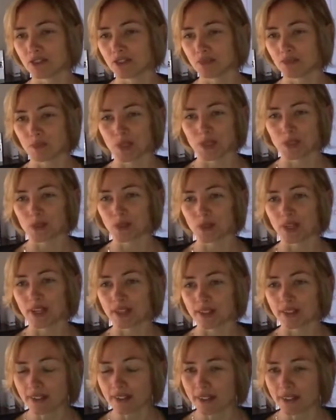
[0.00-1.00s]
been good
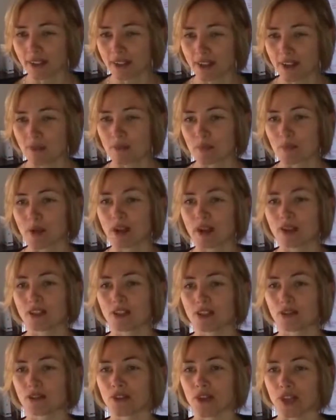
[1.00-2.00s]
at it, but
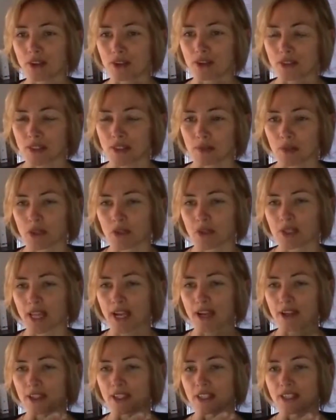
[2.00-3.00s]
you've now got somebody who's
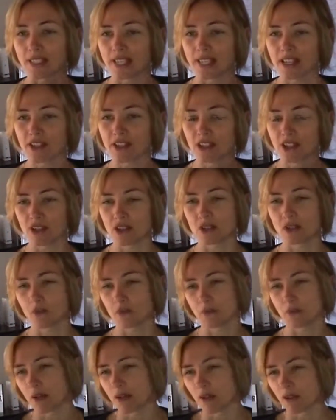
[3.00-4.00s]
actually teaching
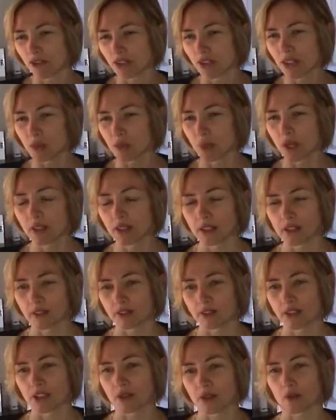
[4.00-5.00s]
you a really well and
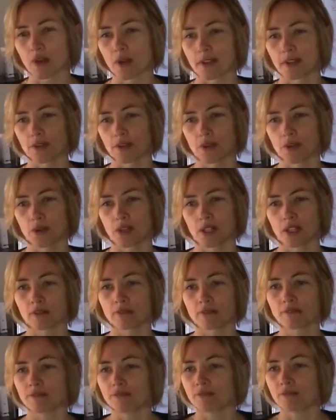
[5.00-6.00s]
efficient way of
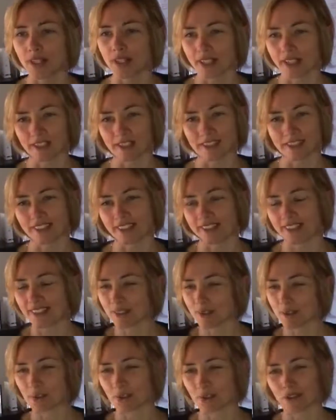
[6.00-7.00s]
doing money and
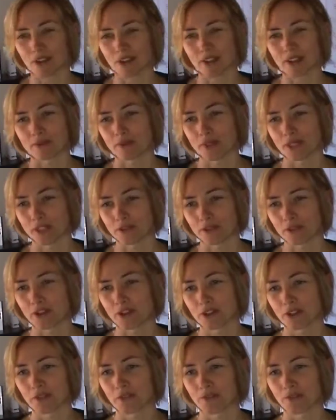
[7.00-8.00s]
simplifying money for you.